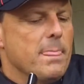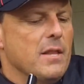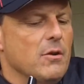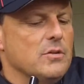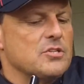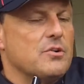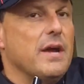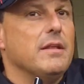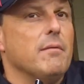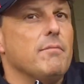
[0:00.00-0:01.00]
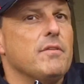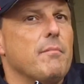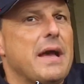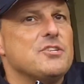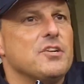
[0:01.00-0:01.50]
you know, just tried to
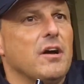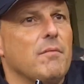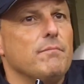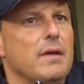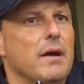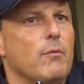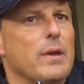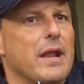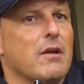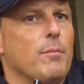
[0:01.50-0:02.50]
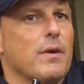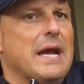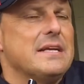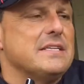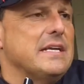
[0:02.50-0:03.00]
match it up. We had a couple
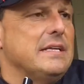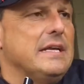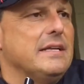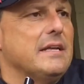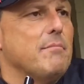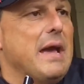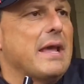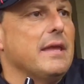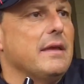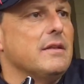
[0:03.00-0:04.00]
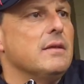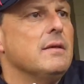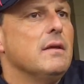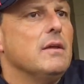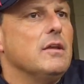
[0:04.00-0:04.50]
guys get dinged in the back end,
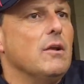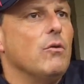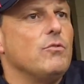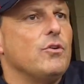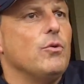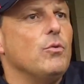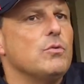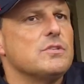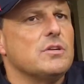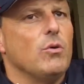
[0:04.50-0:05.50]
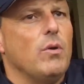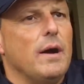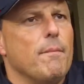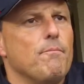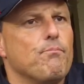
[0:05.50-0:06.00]
you know, too.
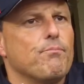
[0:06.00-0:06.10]
So,